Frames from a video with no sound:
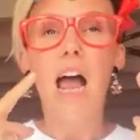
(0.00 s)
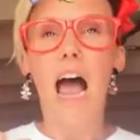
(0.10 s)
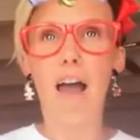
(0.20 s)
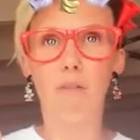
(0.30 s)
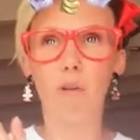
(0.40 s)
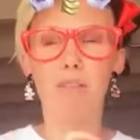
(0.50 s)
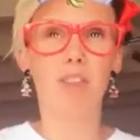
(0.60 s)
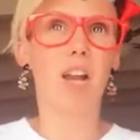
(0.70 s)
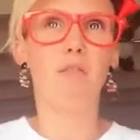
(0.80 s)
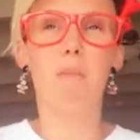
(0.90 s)
I've already
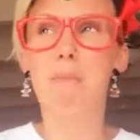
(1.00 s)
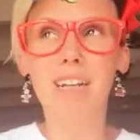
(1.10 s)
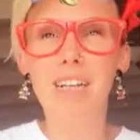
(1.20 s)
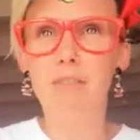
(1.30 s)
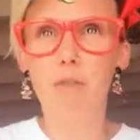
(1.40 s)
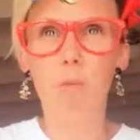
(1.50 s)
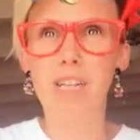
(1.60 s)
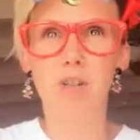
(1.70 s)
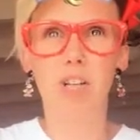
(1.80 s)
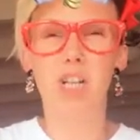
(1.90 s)
thought of a million different
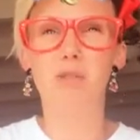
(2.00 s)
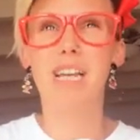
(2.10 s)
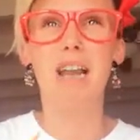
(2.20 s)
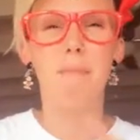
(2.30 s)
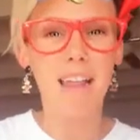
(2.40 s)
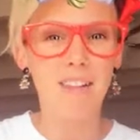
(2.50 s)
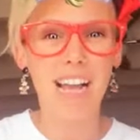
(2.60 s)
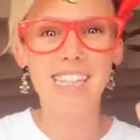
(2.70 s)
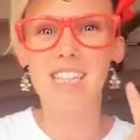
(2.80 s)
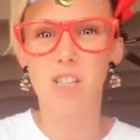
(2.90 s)
ways you could use it in math
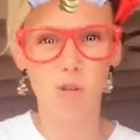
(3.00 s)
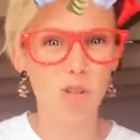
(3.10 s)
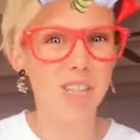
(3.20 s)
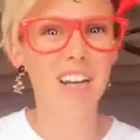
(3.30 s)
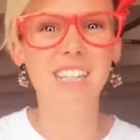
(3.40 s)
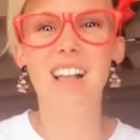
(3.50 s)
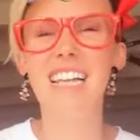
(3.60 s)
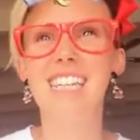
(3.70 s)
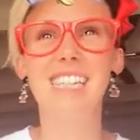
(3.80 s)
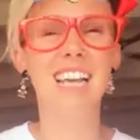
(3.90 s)
classes, social studies
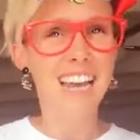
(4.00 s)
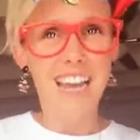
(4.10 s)
classes,